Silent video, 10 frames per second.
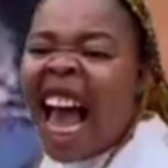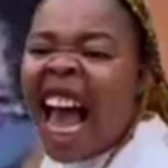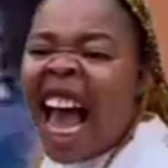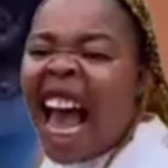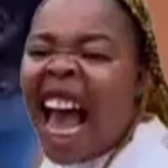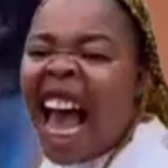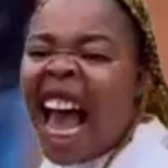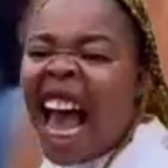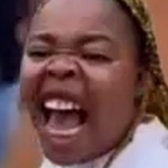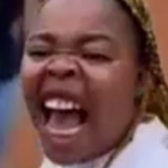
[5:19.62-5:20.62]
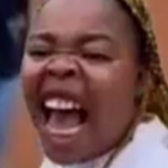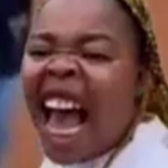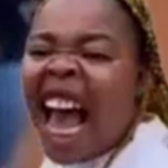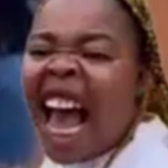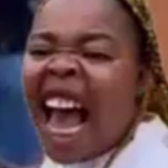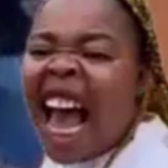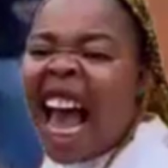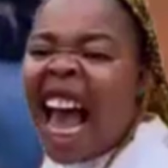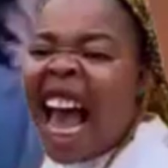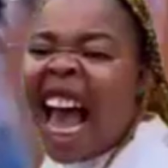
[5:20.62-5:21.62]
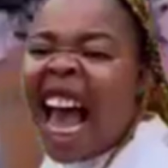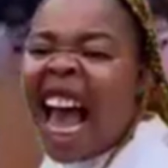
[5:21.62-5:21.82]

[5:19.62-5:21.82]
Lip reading: This person isn't speaking.